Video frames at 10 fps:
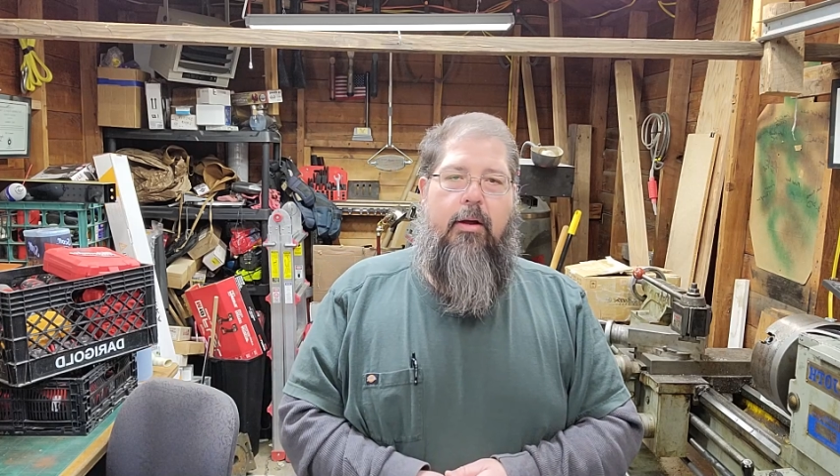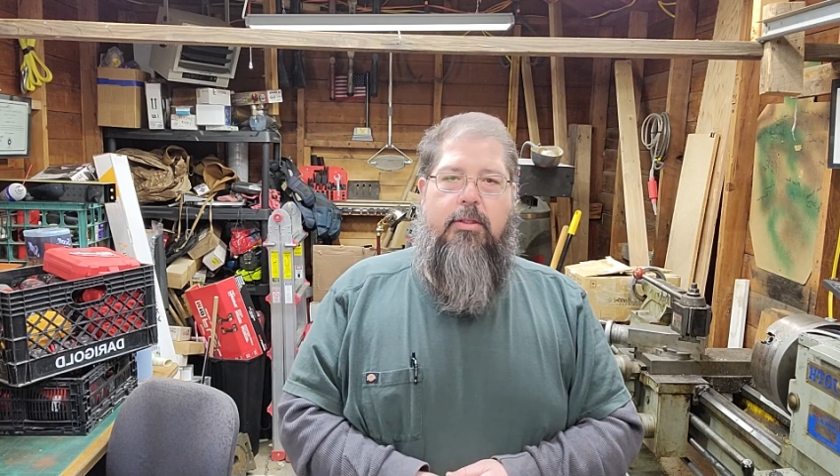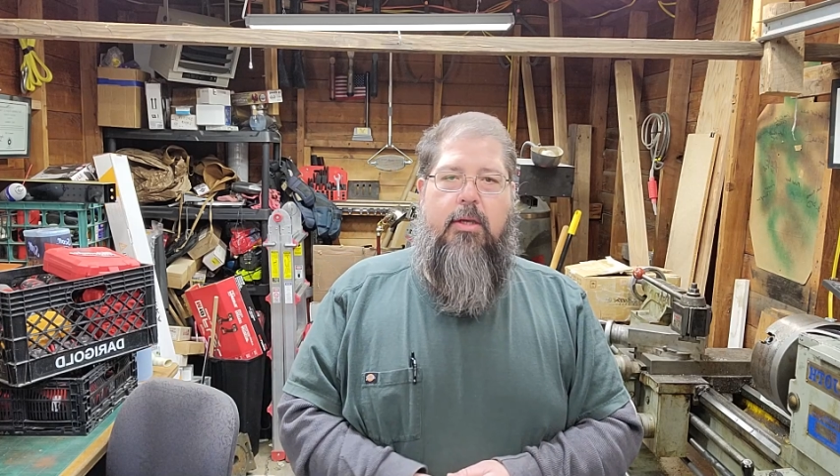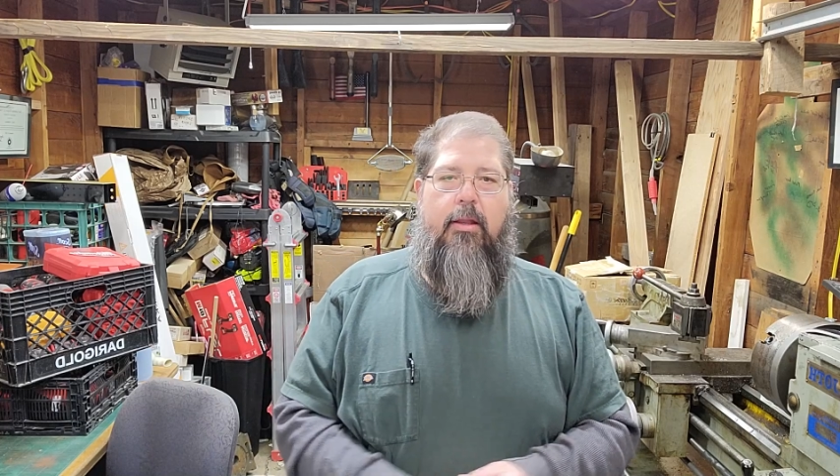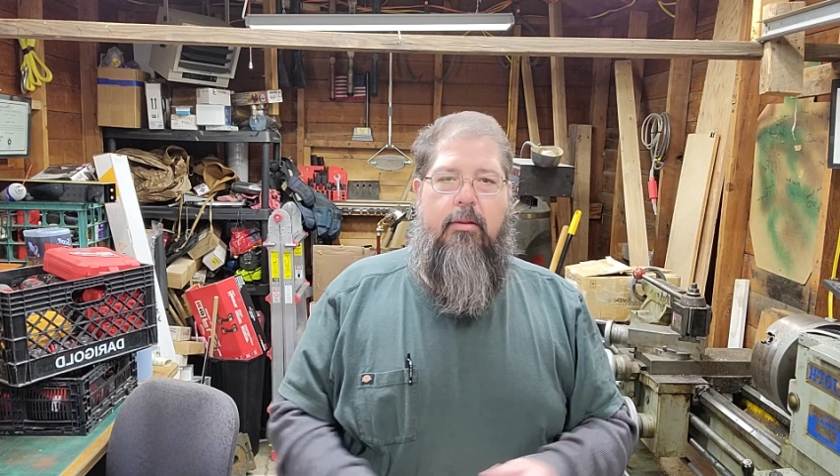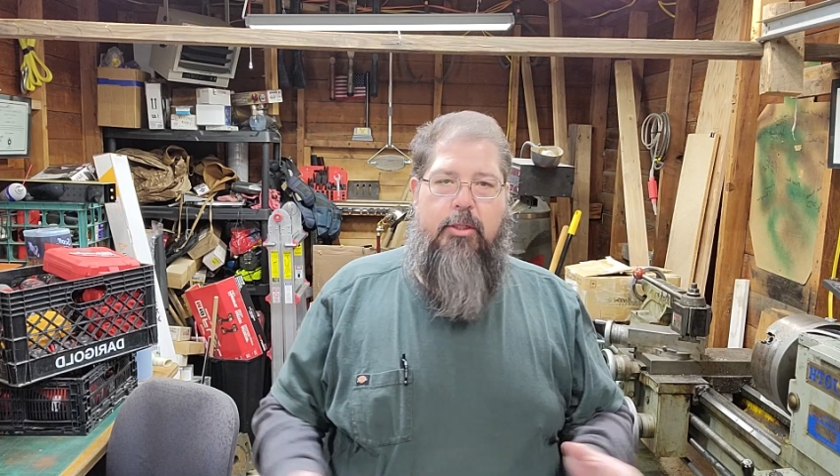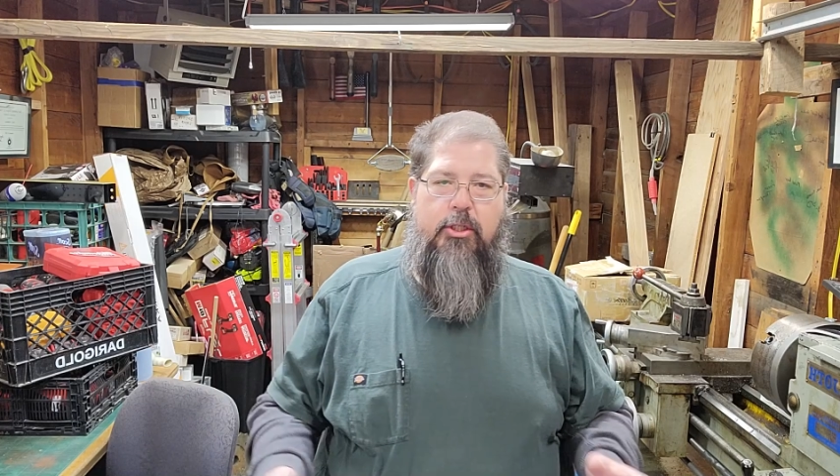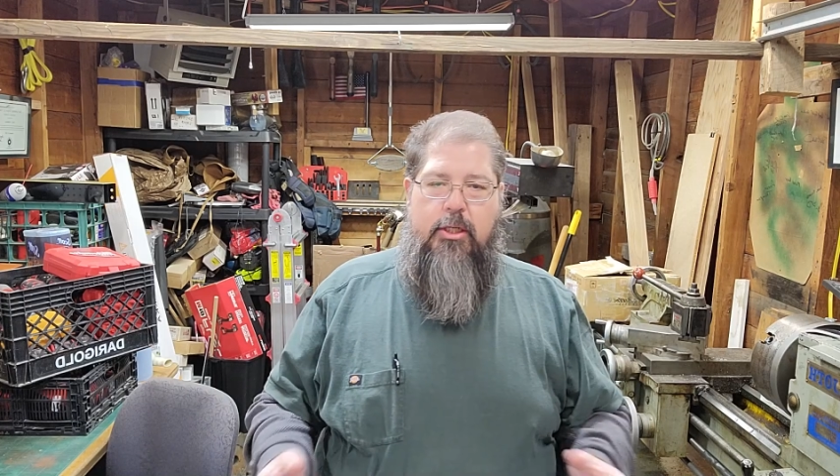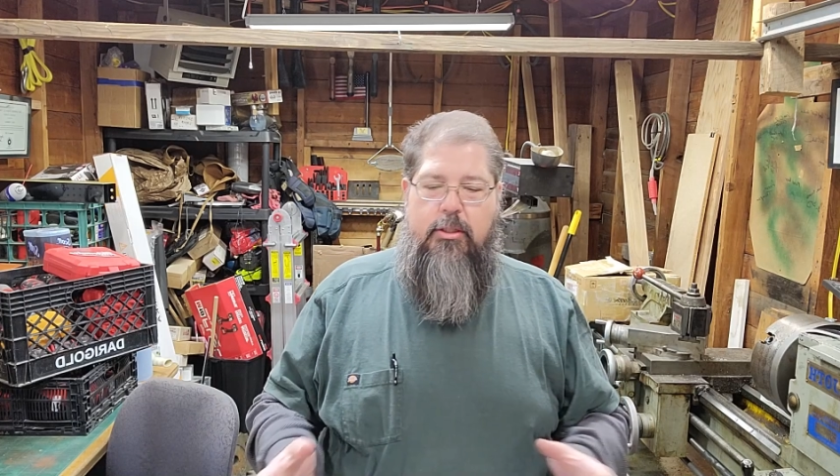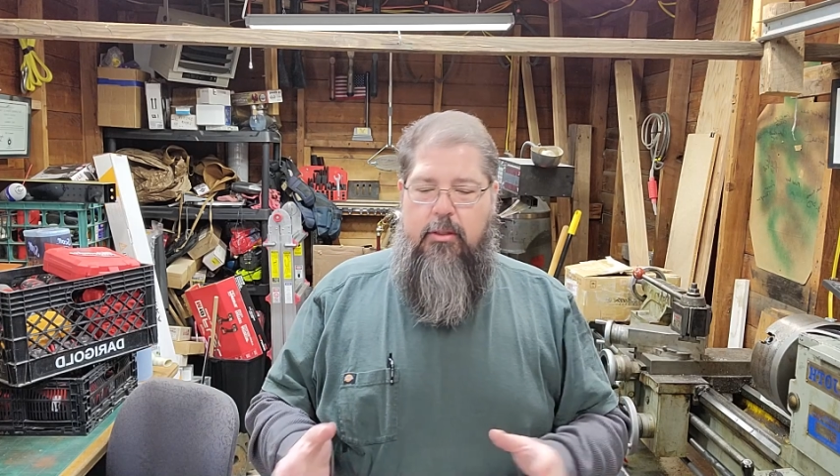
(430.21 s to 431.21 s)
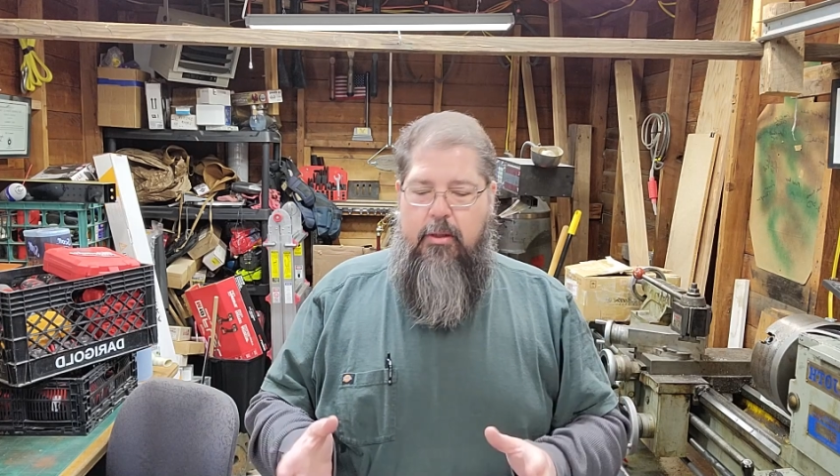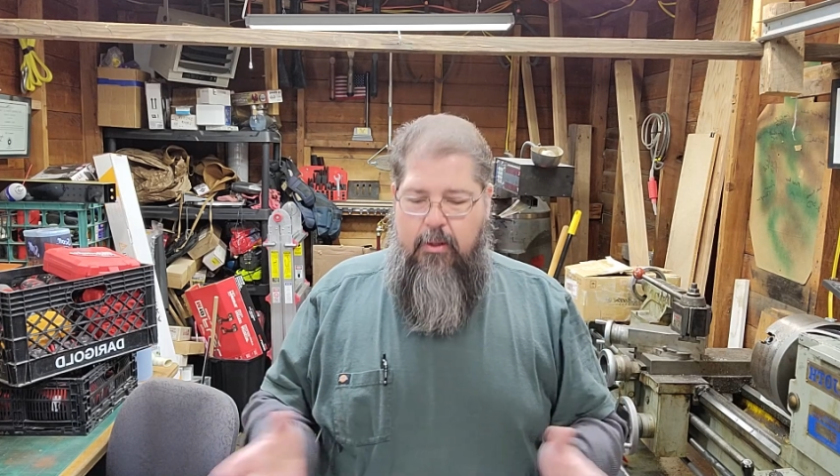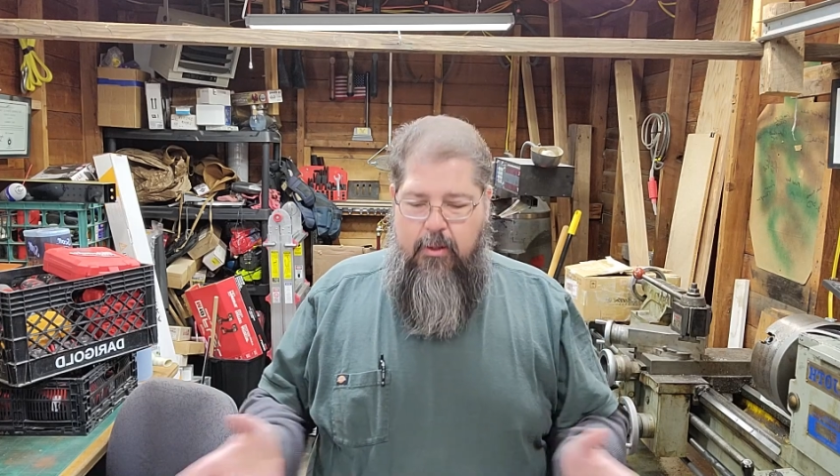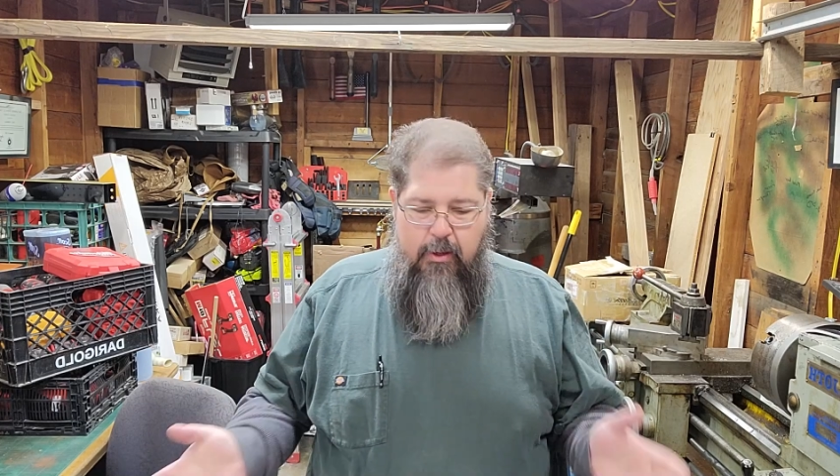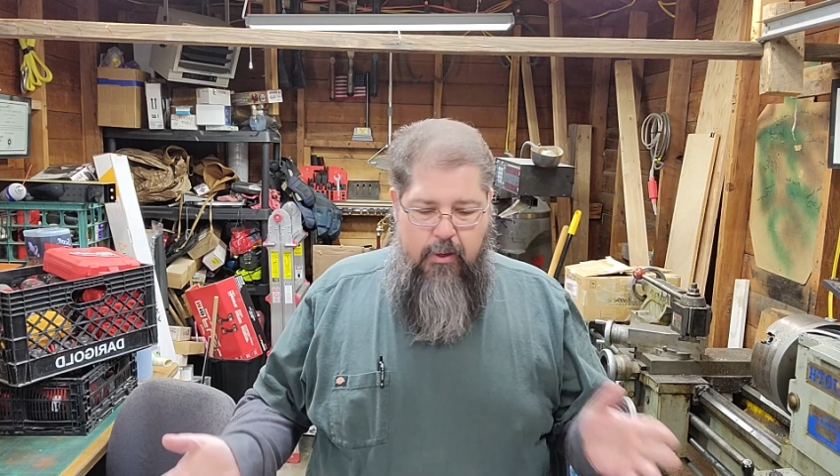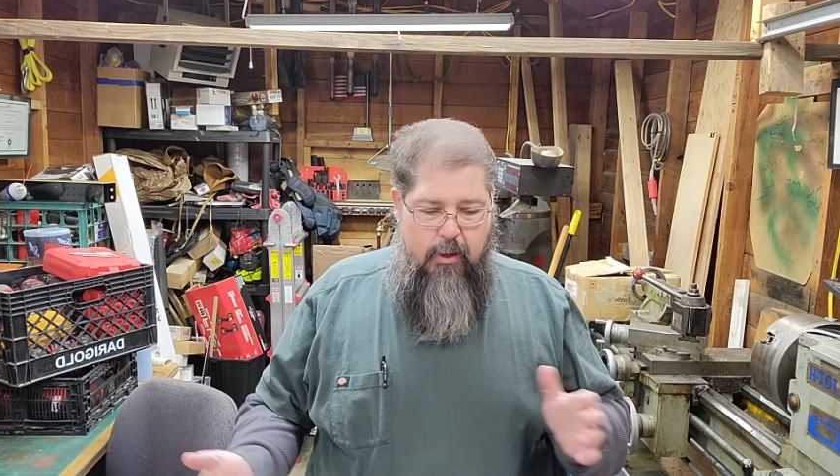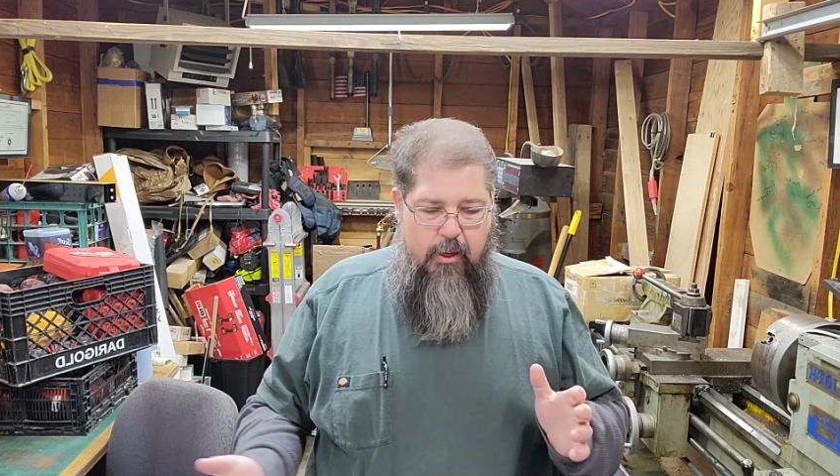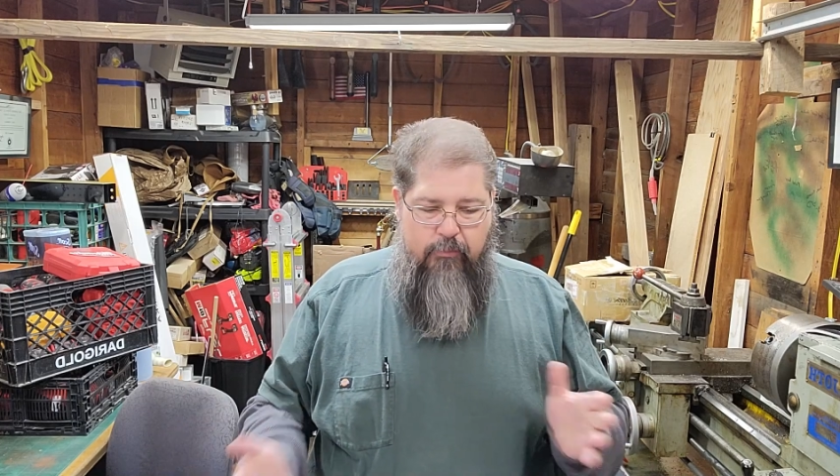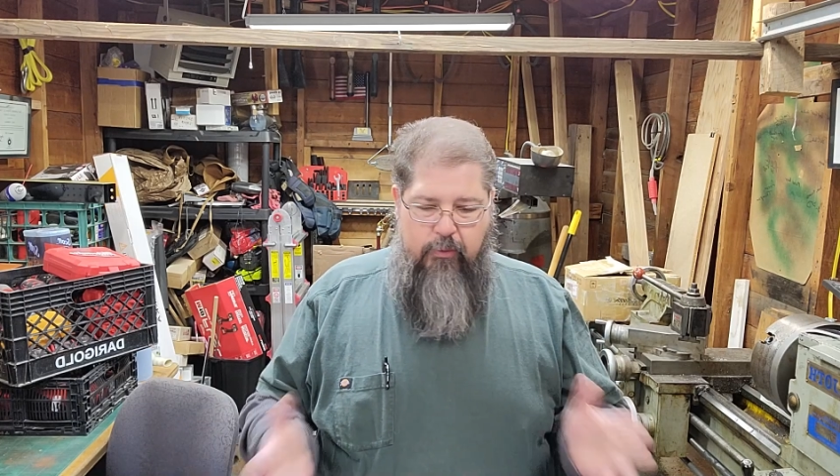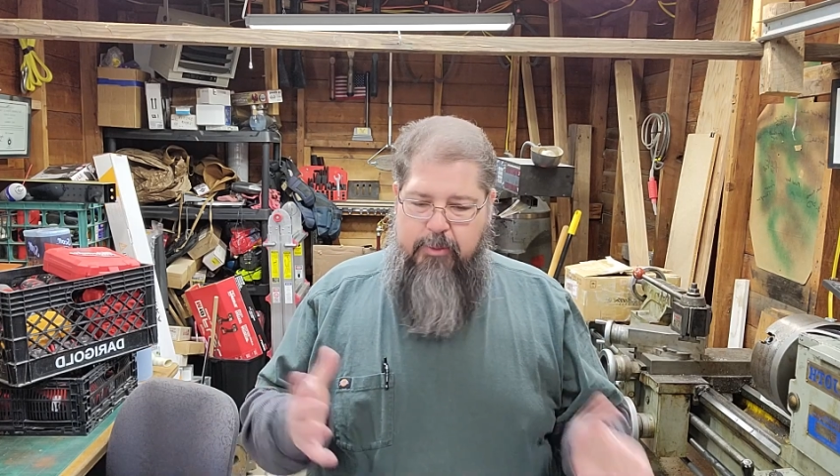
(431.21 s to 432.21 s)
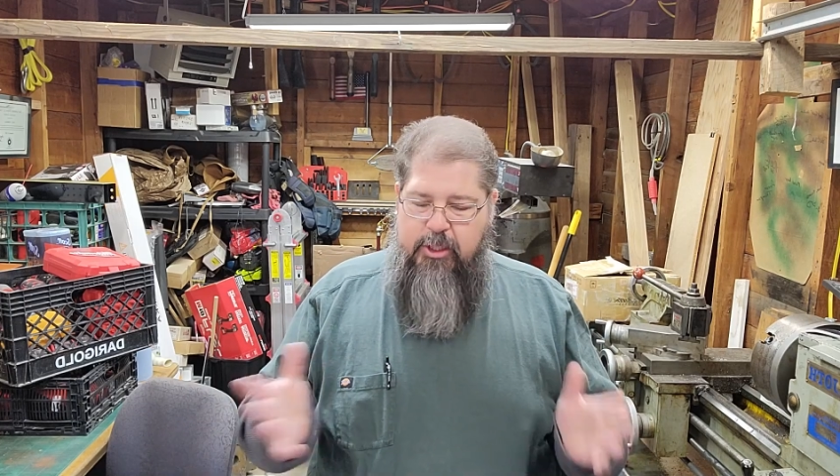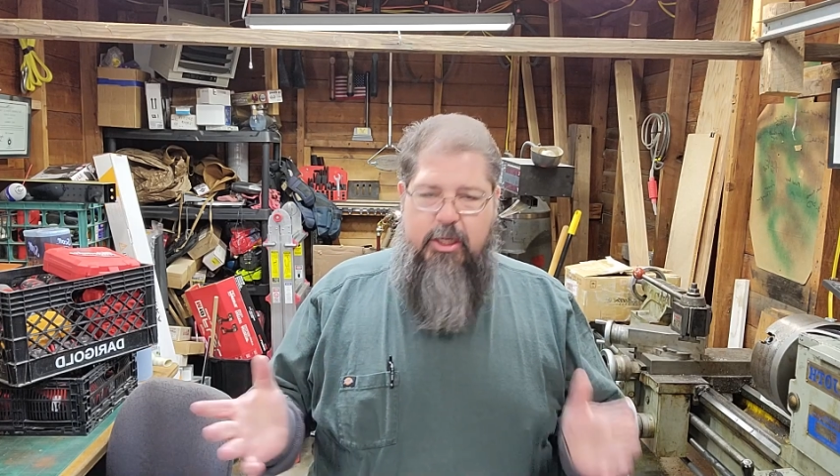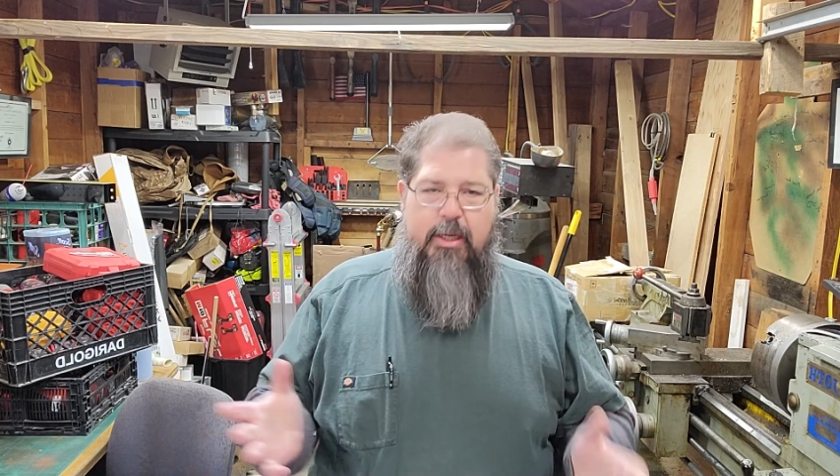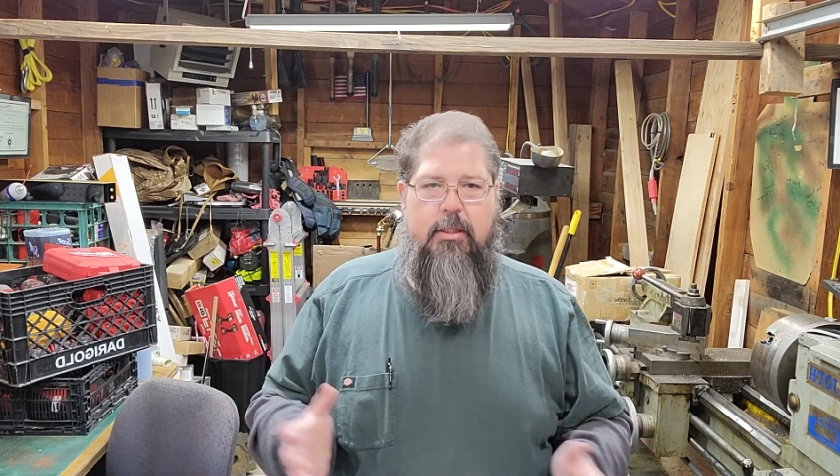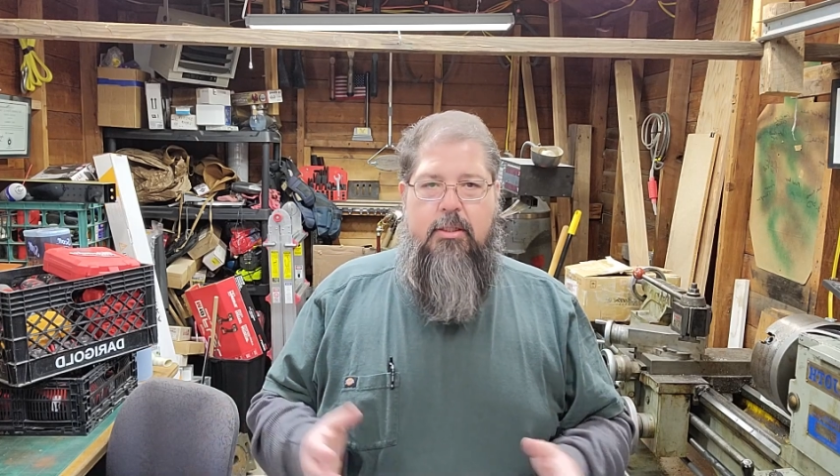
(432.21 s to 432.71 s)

That's kind of the machines, for the machines.